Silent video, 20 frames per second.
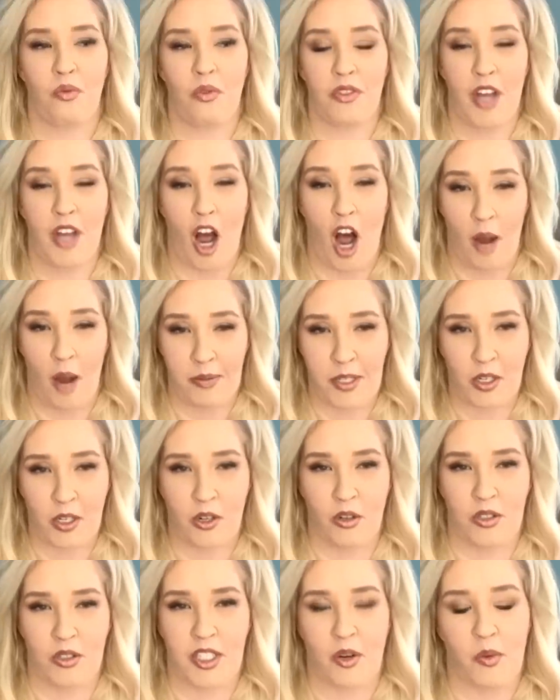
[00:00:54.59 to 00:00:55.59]
the
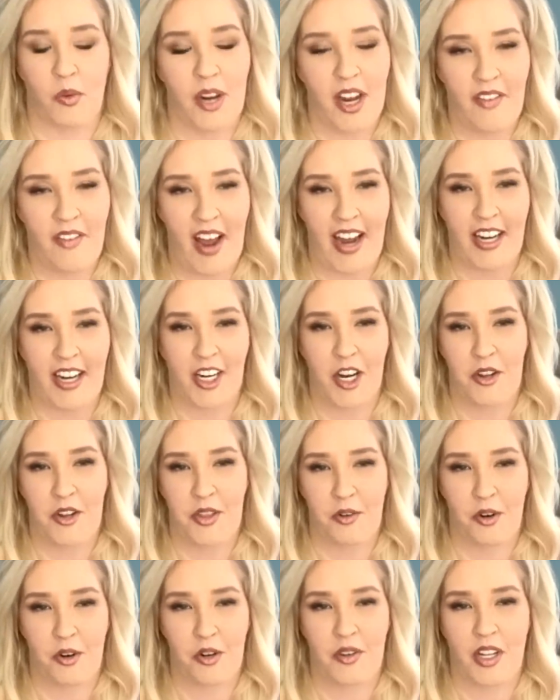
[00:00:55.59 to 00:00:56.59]
obstacles that we have had to go
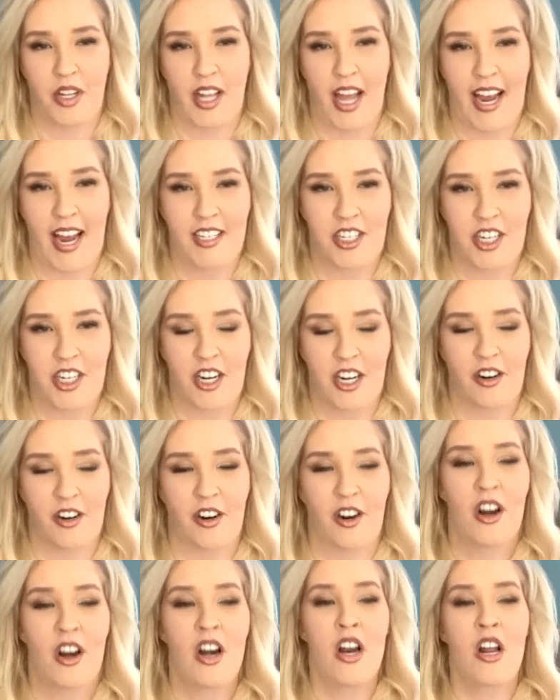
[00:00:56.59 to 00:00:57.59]
through the last
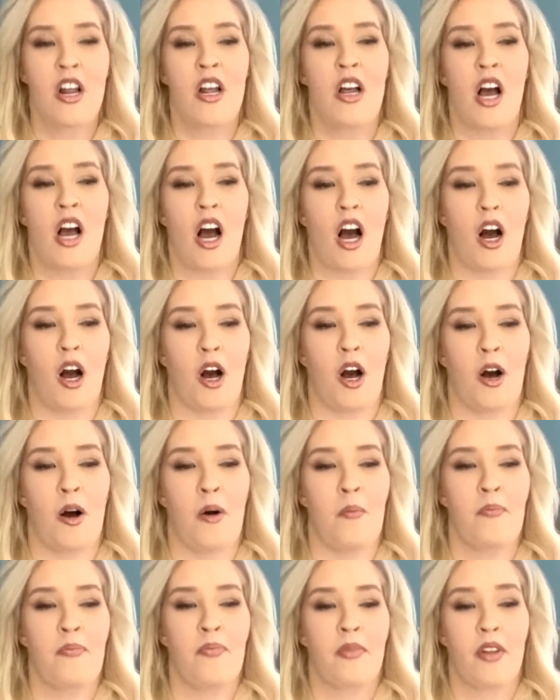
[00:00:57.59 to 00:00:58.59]
year
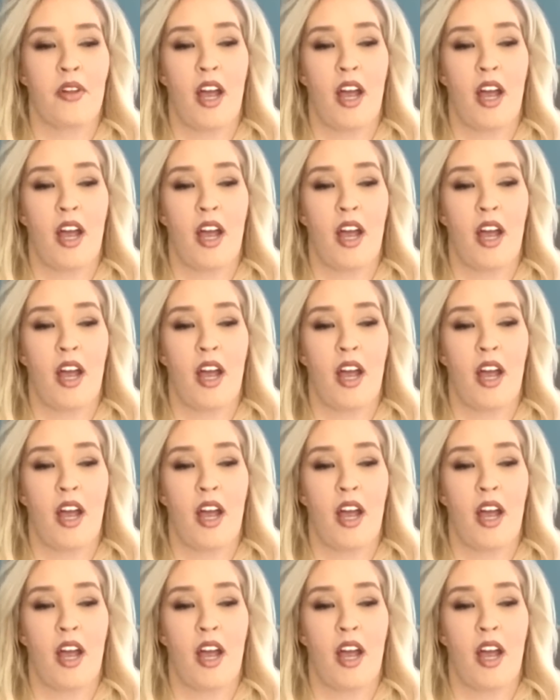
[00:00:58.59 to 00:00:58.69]
um,